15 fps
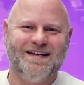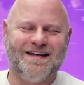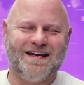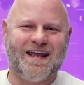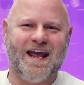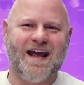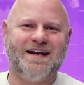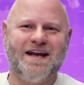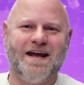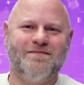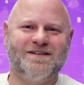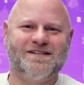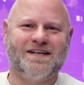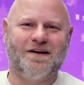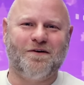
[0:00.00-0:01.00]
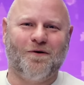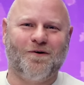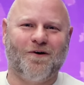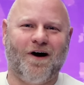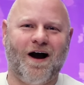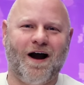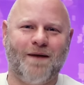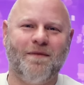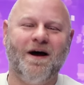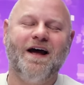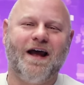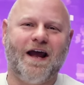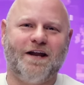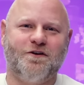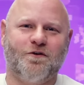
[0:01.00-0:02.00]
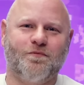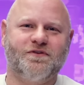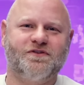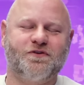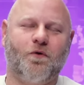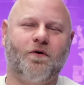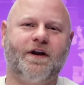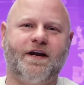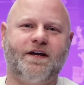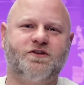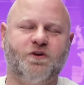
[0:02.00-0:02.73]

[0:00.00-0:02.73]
You can't name a single crime, and you're resorting